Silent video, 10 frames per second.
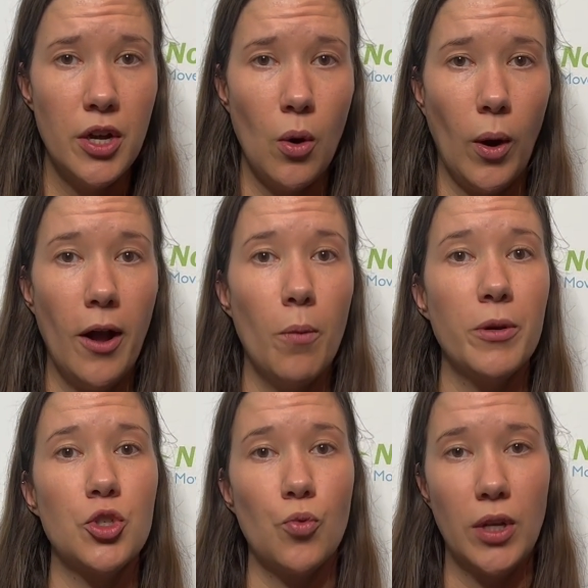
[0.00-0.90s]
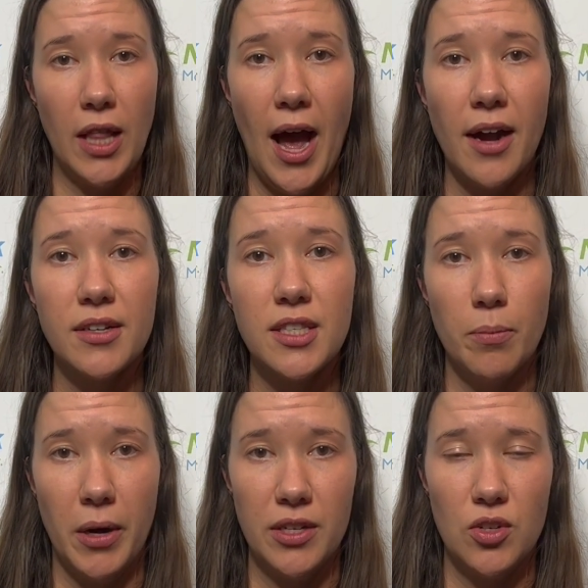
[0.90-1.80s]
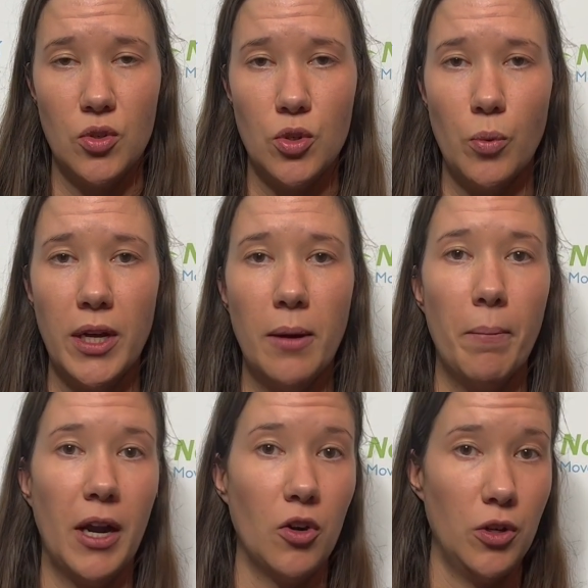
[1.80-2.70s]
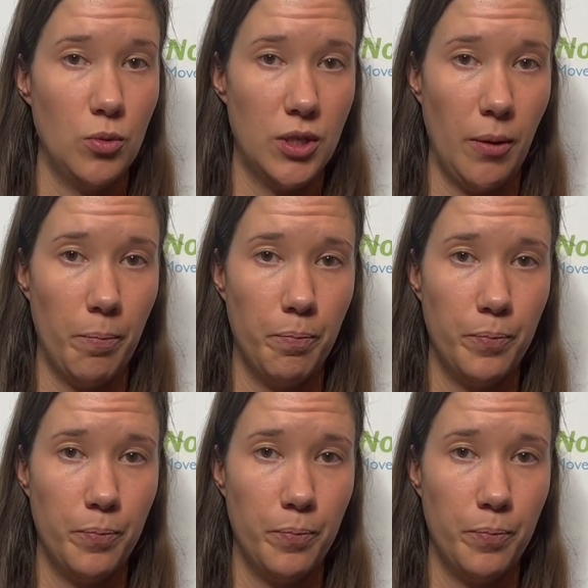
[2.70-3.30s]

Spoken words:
or help us relax the muscles so we can better use them.